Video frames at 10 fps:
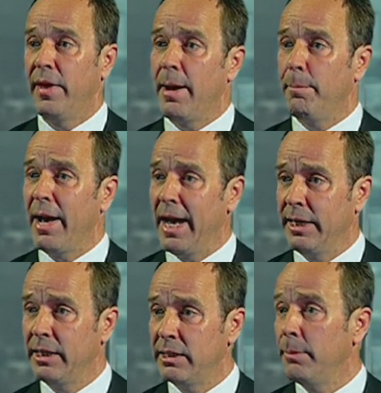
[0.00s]
that
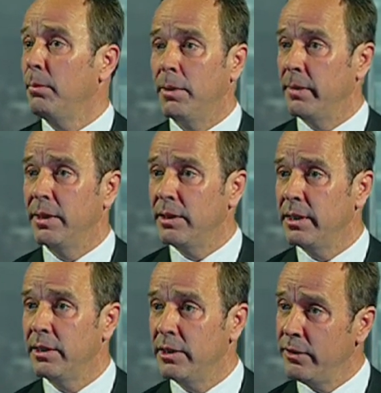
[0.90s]
ban is
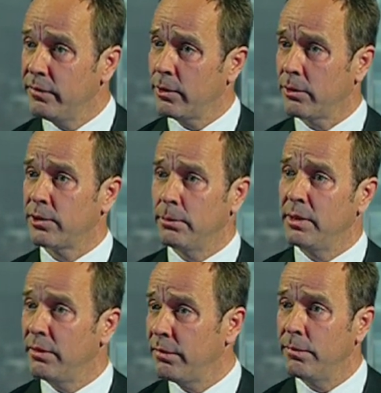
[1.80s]
implemented, and you've got some
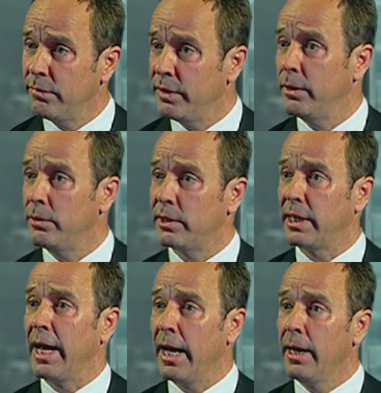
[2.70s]
different views
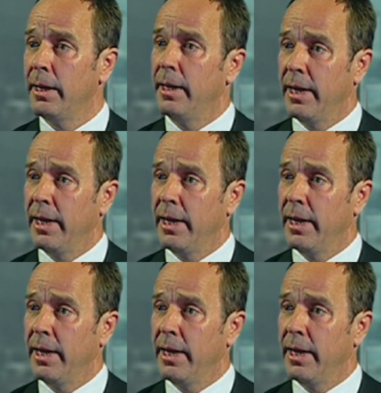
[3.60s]
there